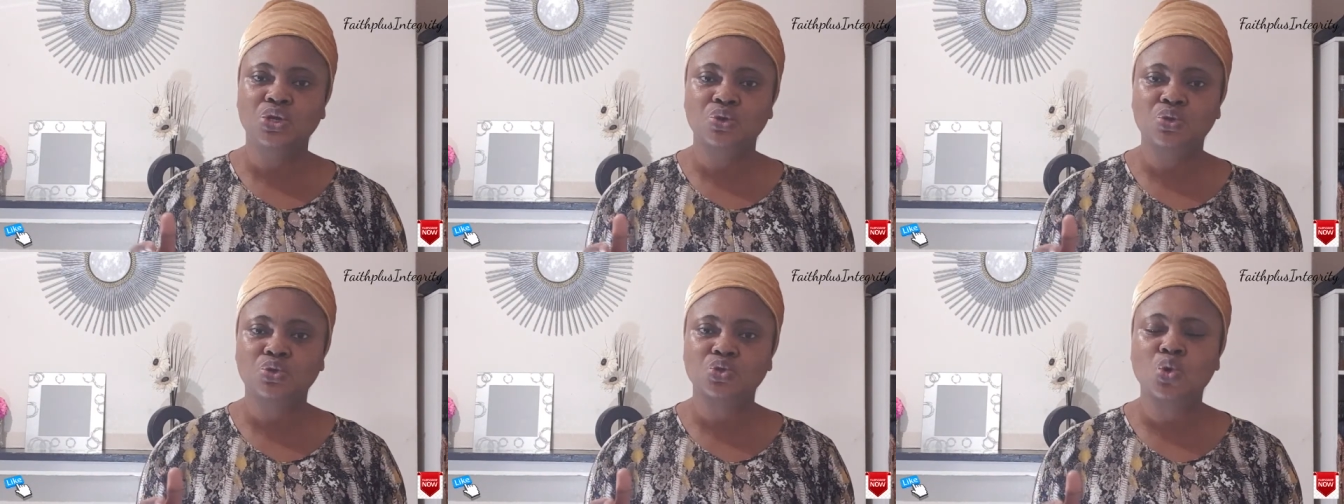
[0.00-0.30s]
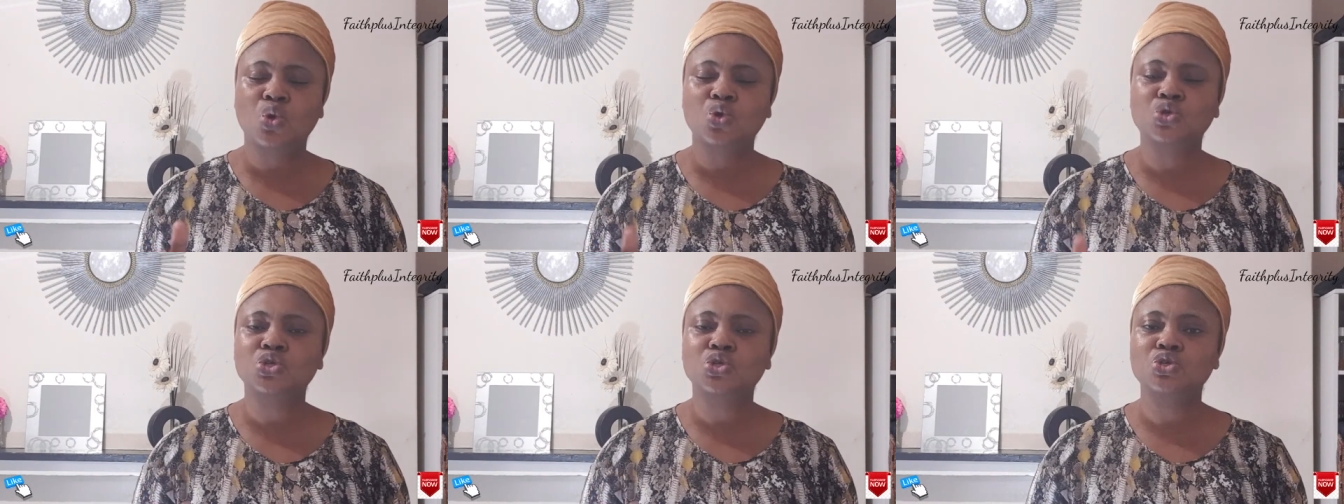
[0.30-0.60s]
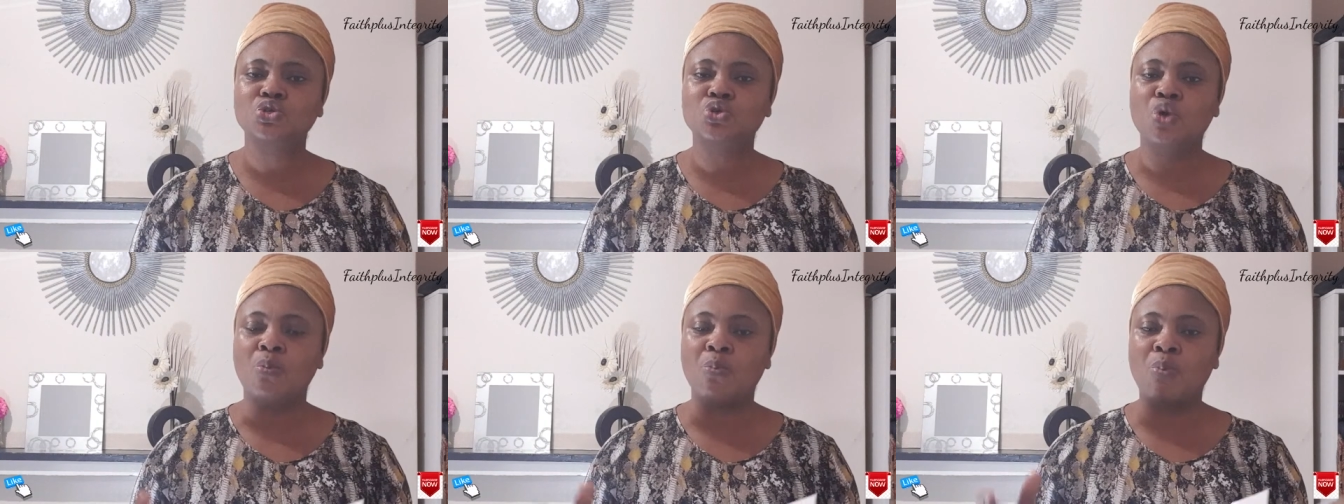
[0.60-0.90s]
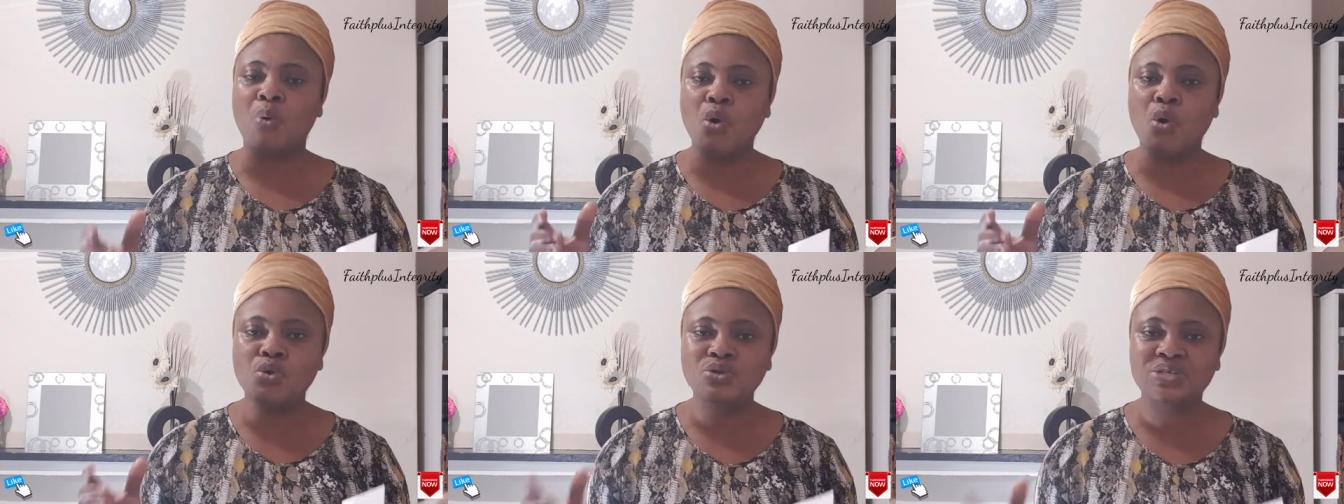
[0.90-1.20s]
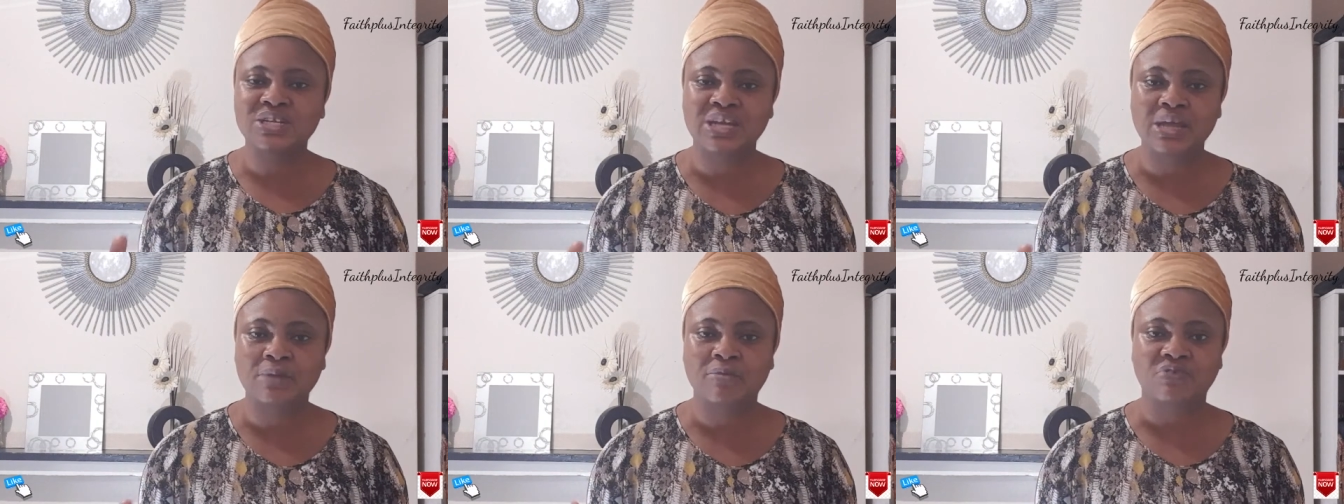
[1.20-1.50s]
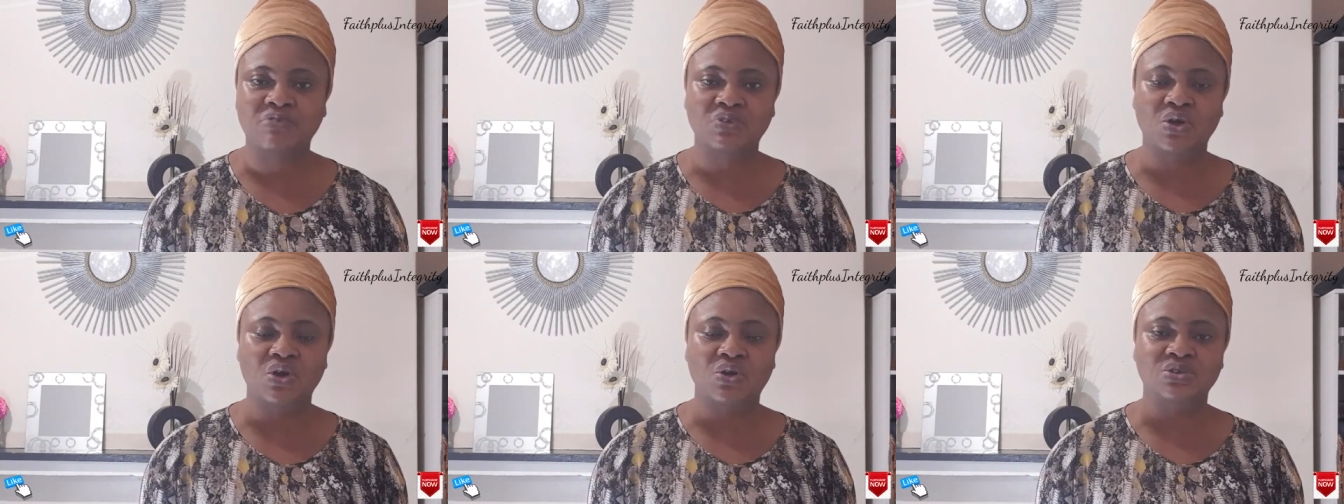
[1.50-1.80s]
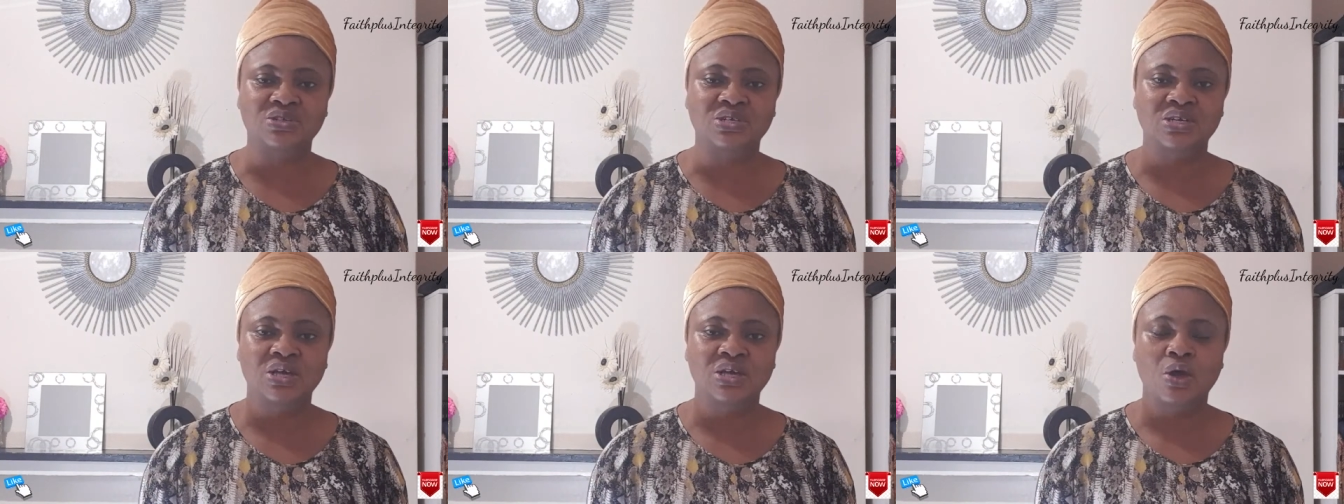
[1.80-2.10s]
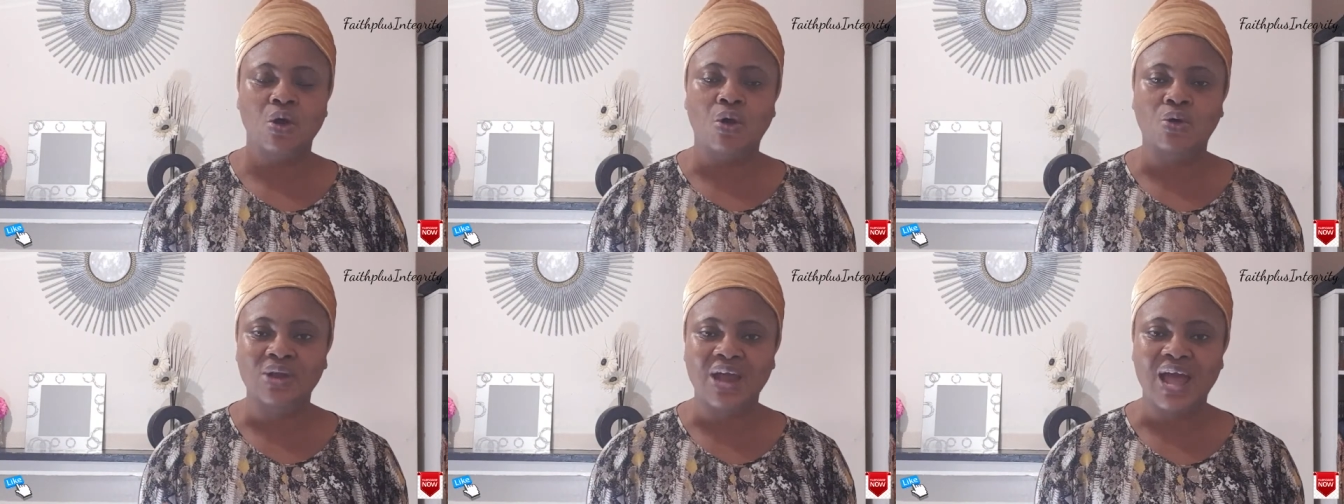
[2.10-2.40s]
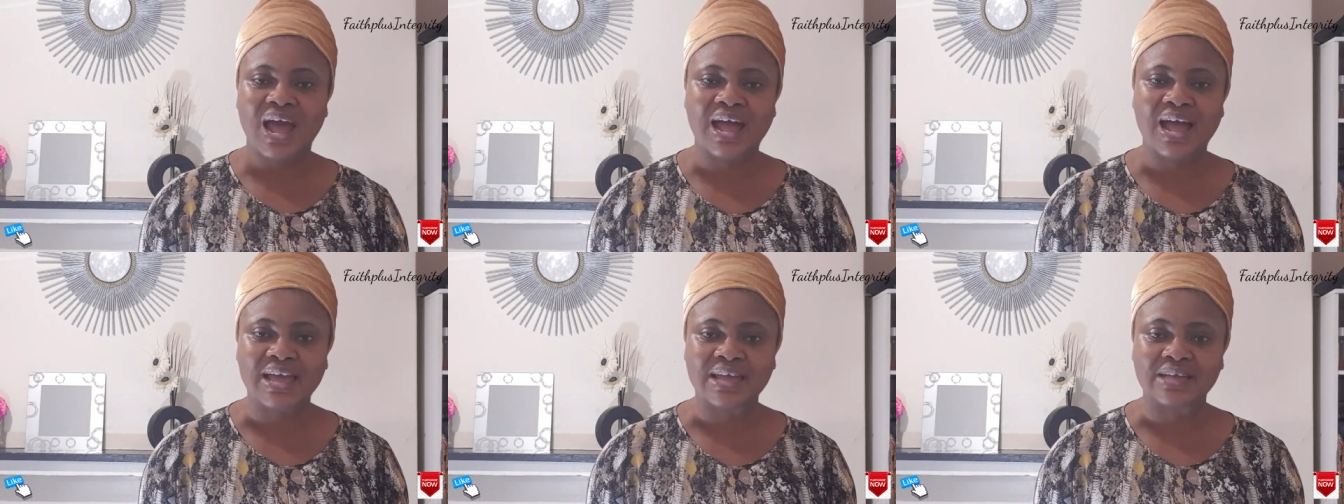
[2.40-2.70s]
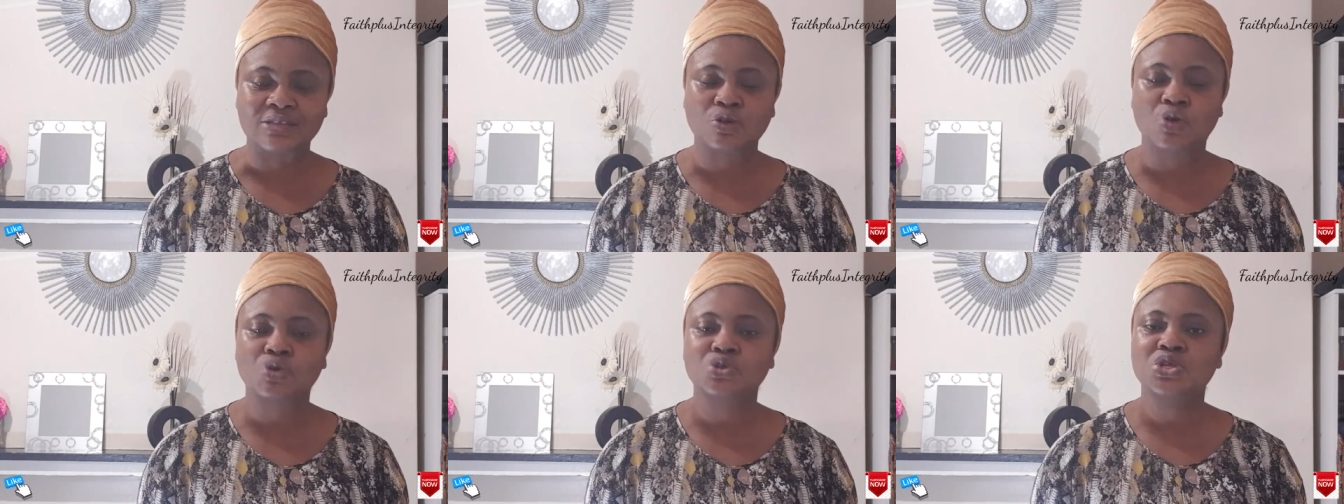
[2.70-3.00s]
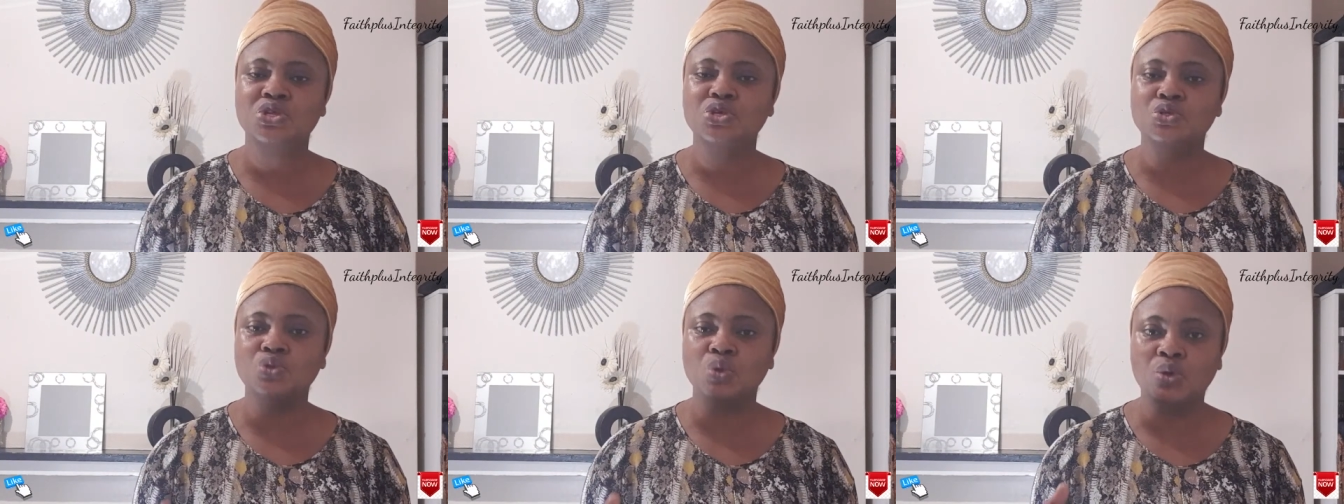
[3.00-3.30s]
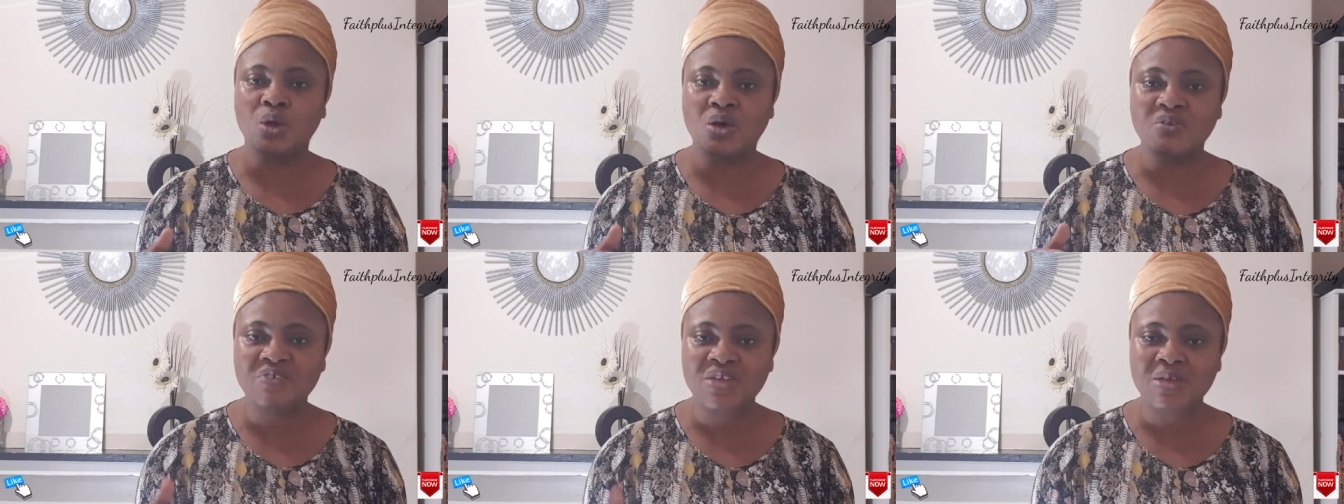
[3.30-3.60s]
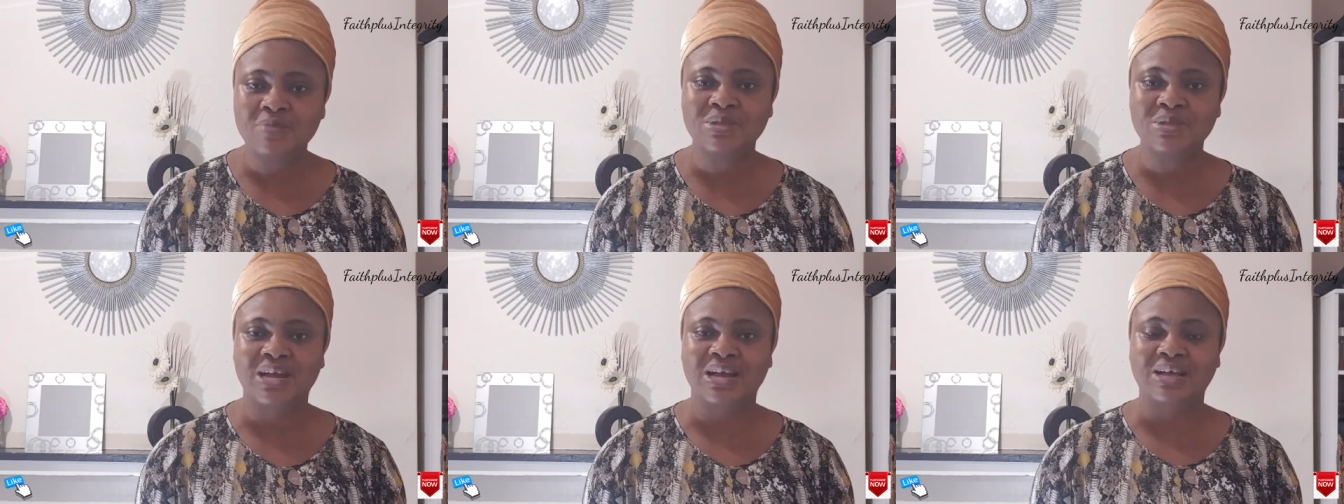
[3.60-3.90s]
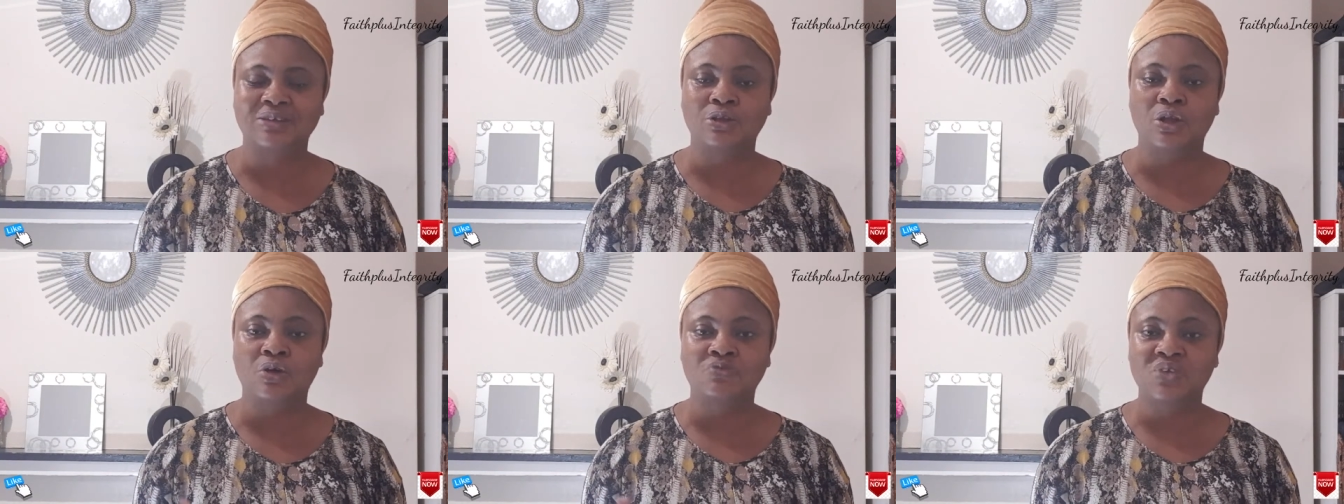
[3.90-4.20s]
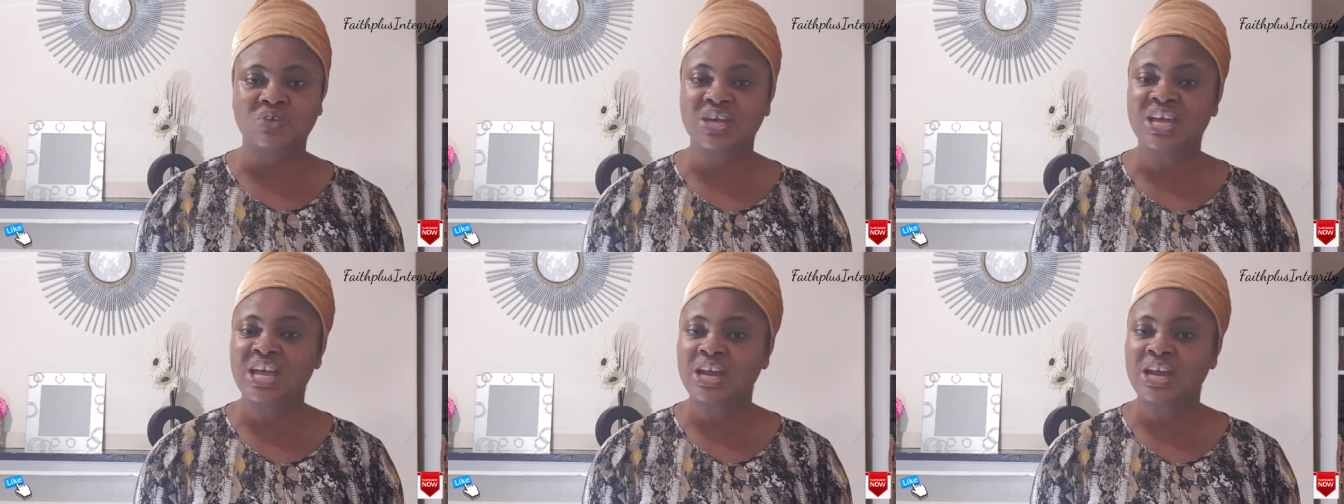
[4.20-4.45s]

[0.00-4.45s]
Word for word: to continue to uphold the name of God on high, to continue to love him that has loved us.